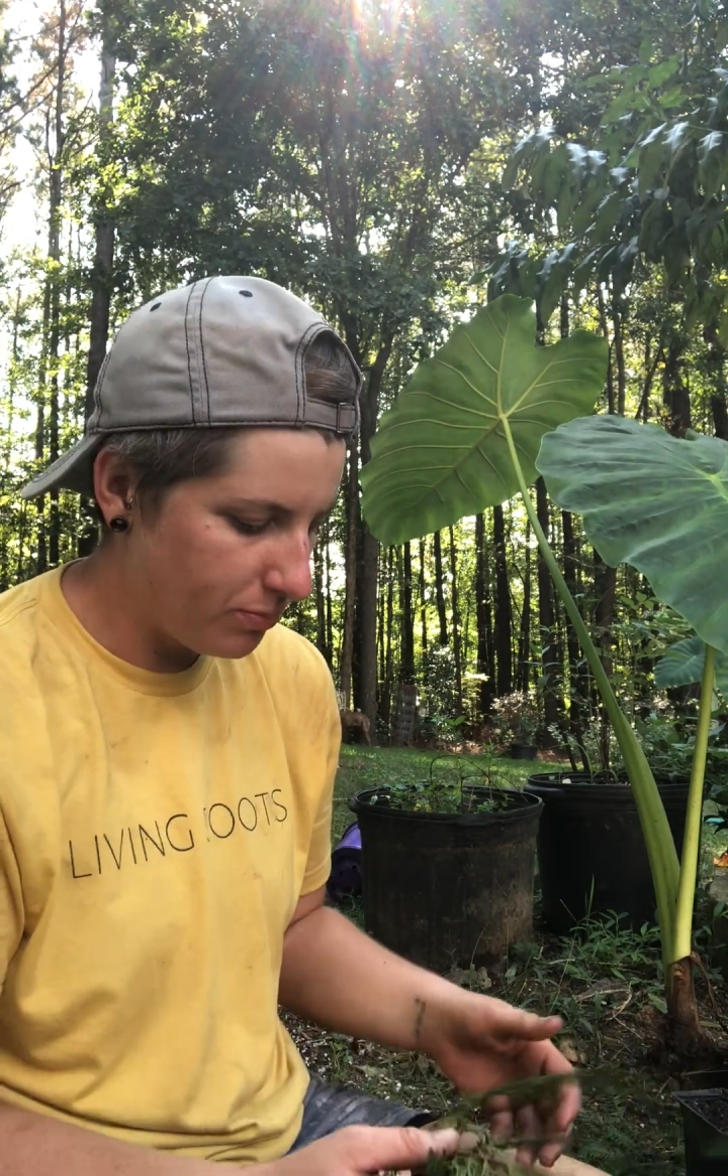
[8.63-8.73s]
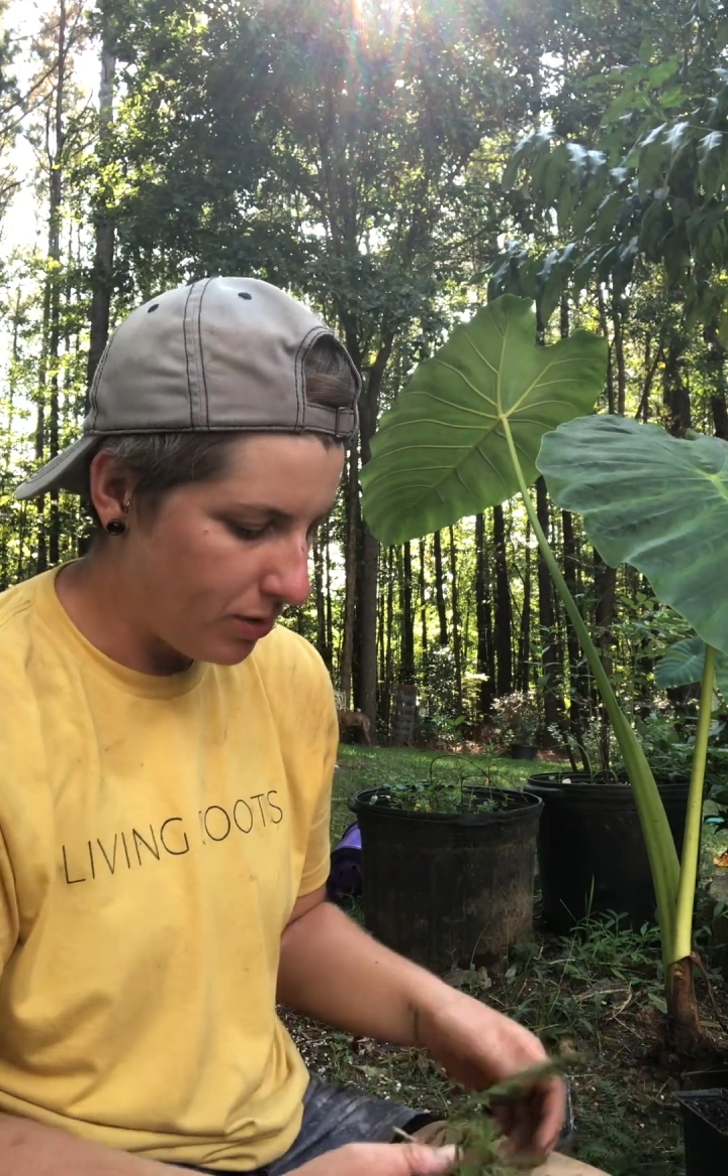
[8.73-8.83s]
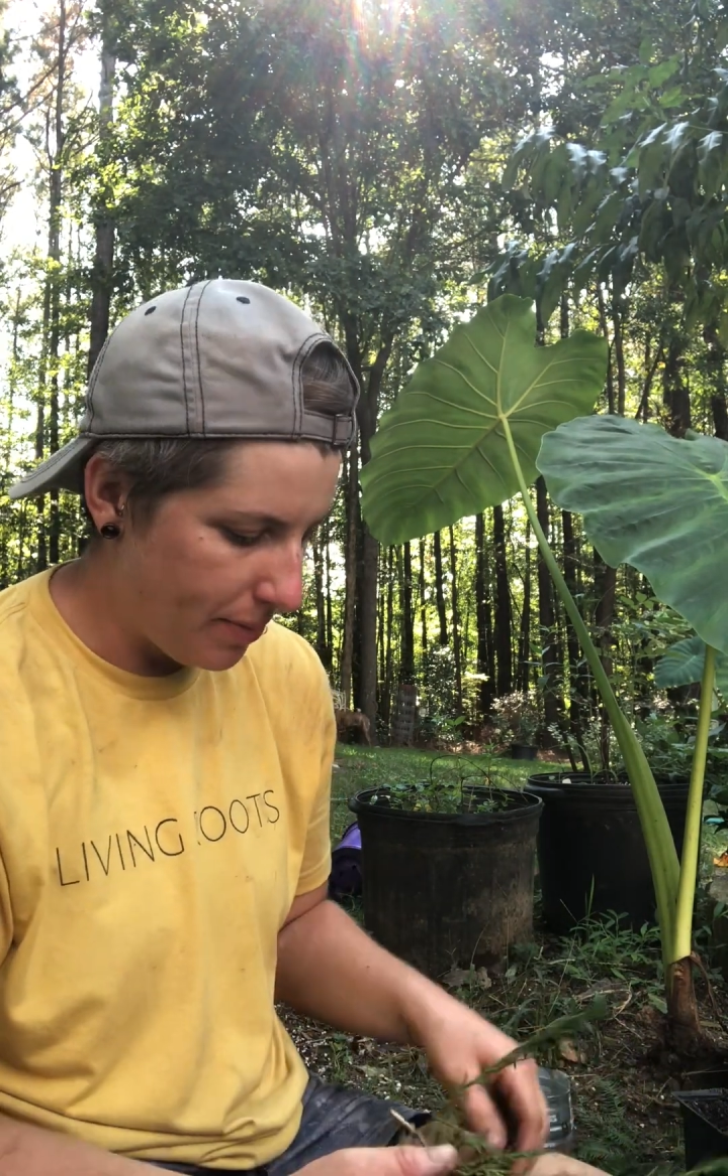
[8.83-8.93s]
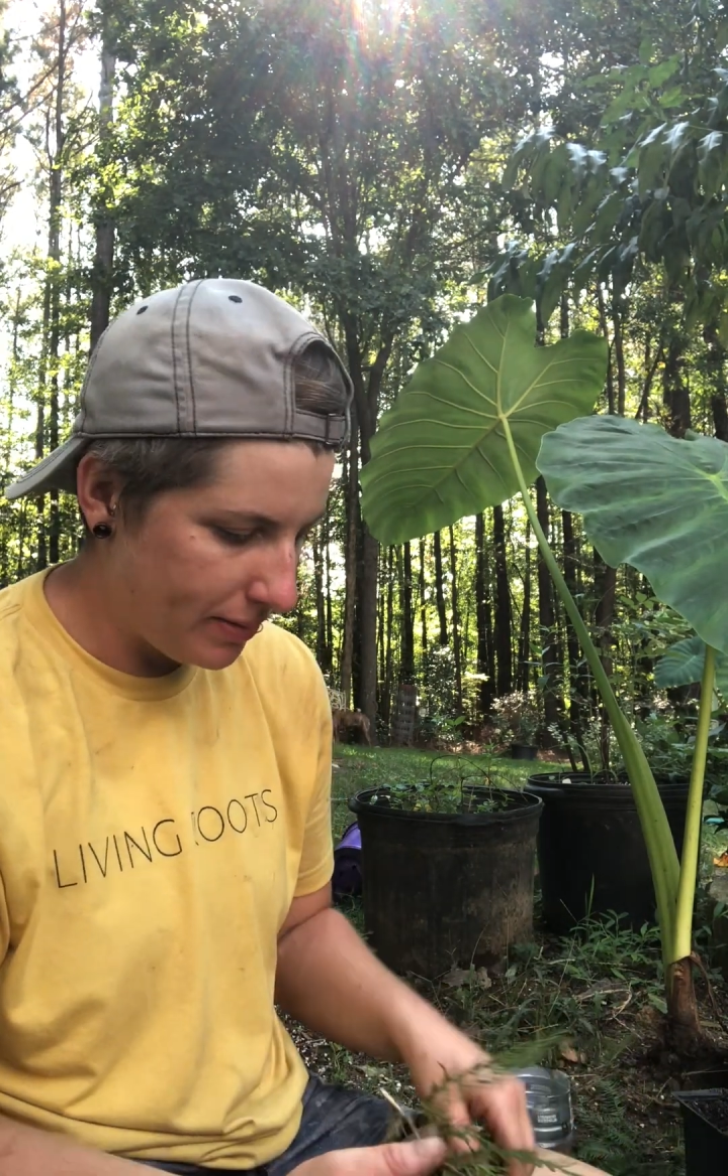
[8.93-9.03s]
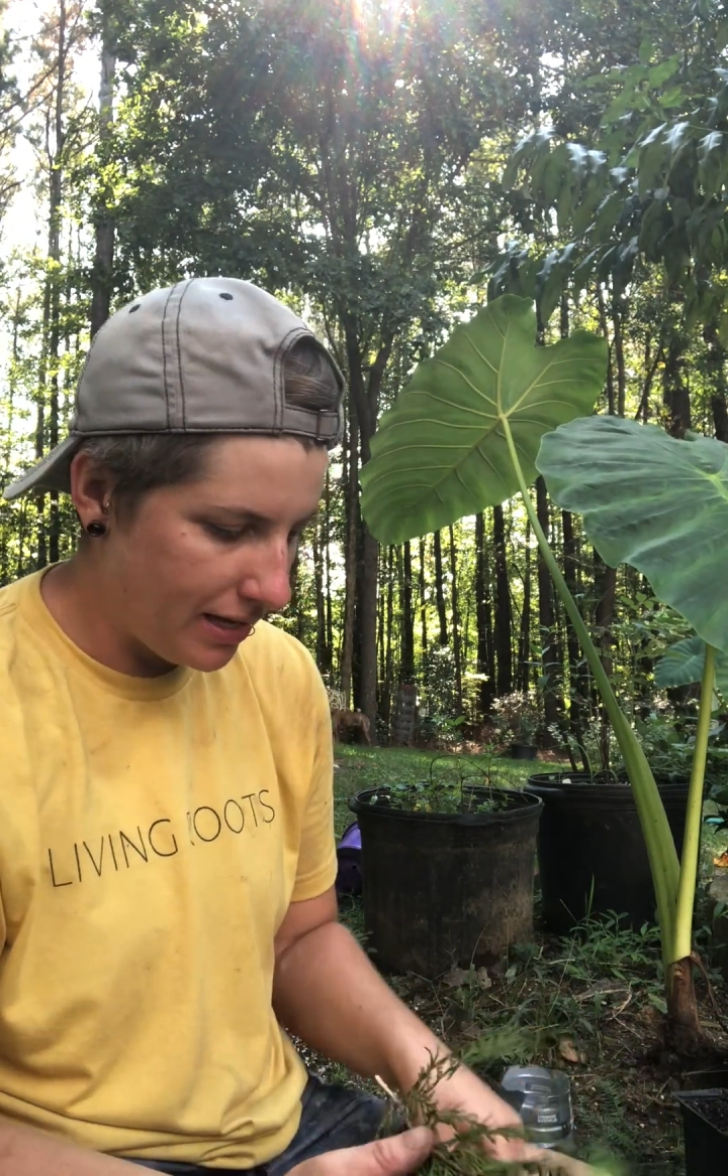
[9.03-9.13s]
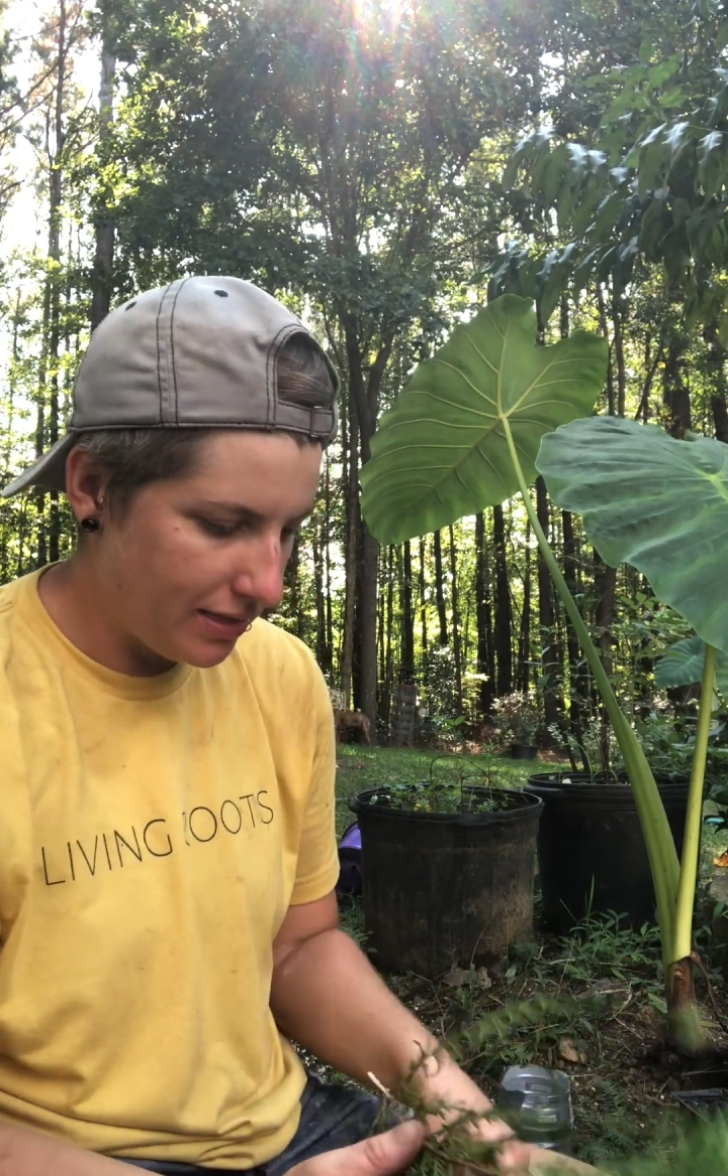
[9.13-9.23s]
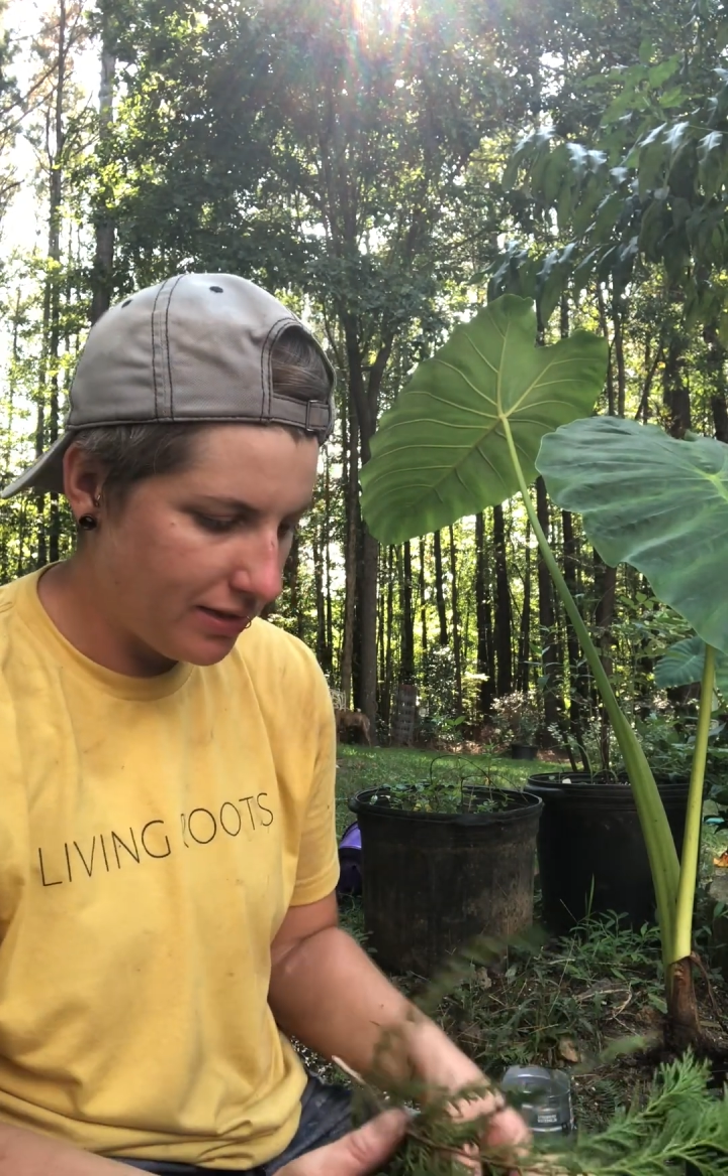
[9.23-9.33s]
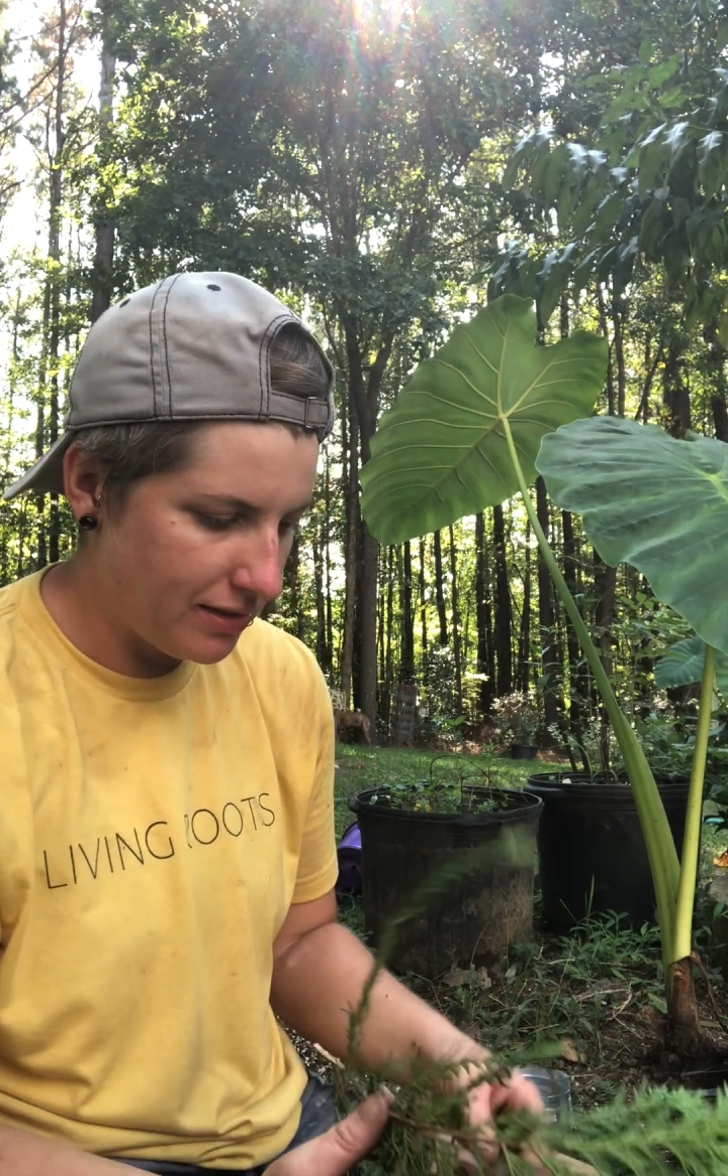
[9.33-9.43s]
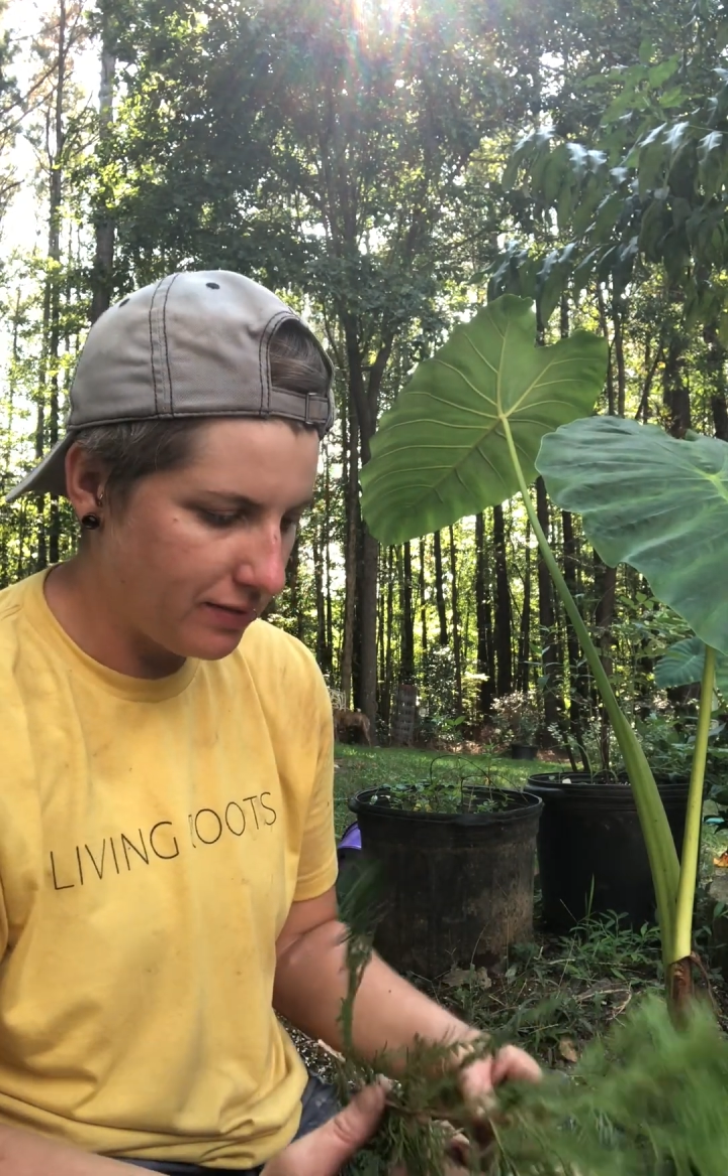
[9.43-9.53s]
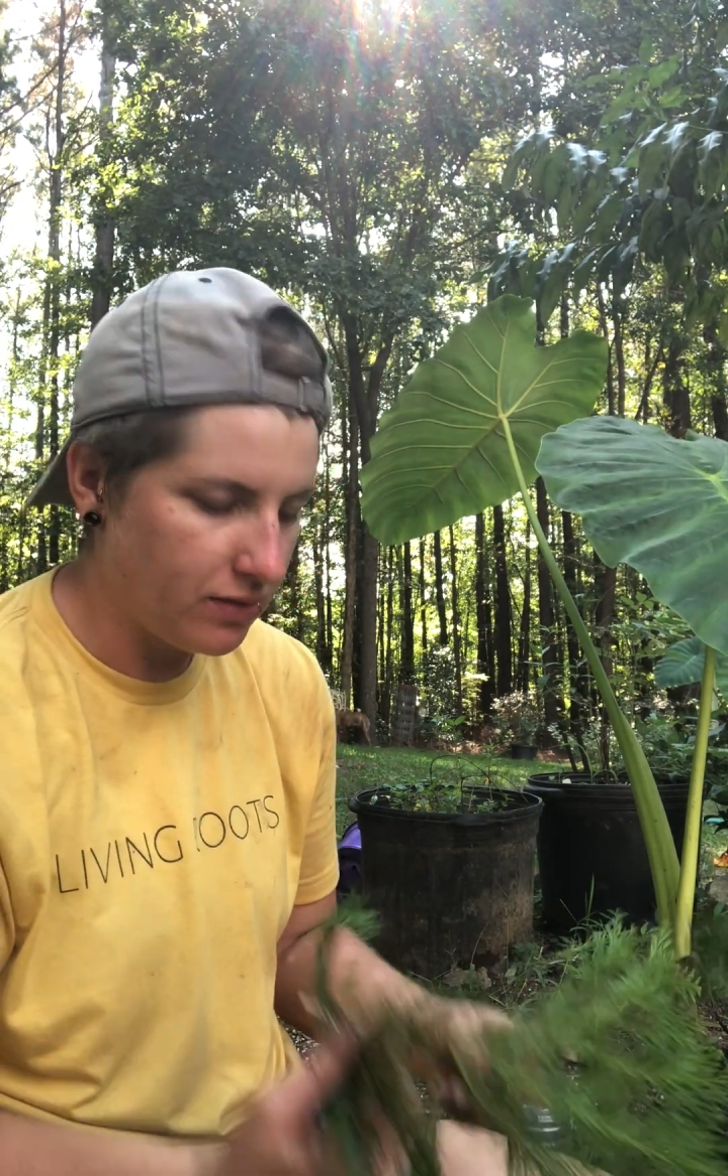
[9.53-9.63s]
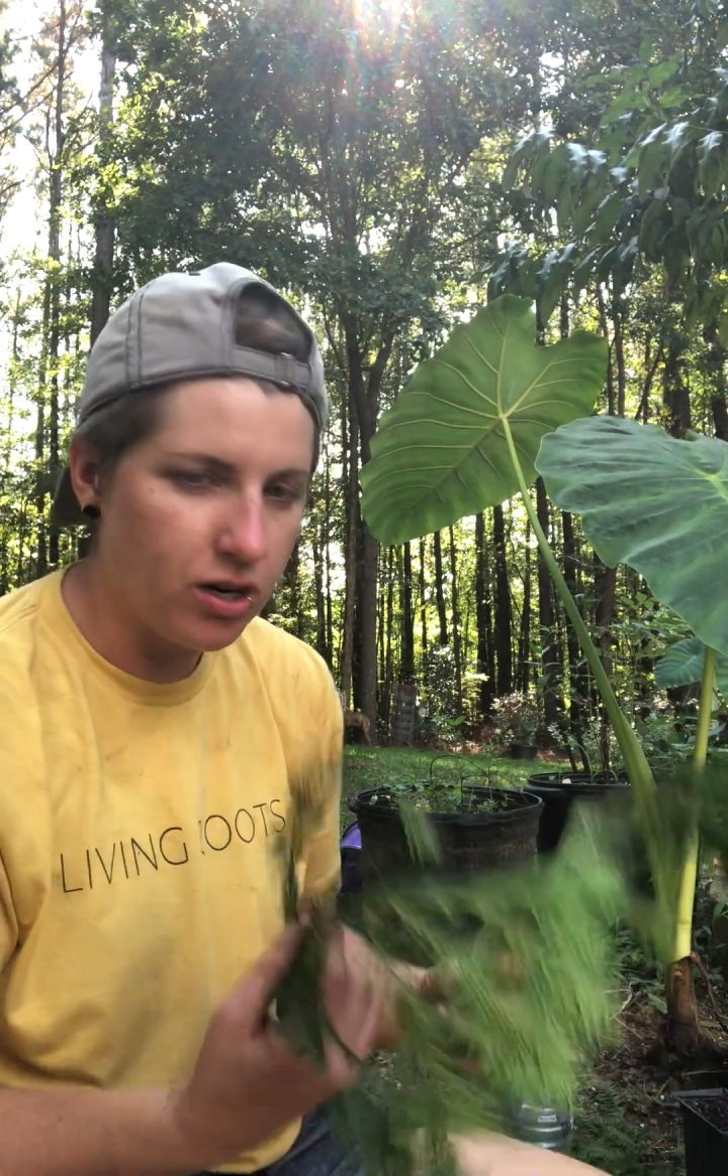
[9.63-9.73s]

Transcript: propagate this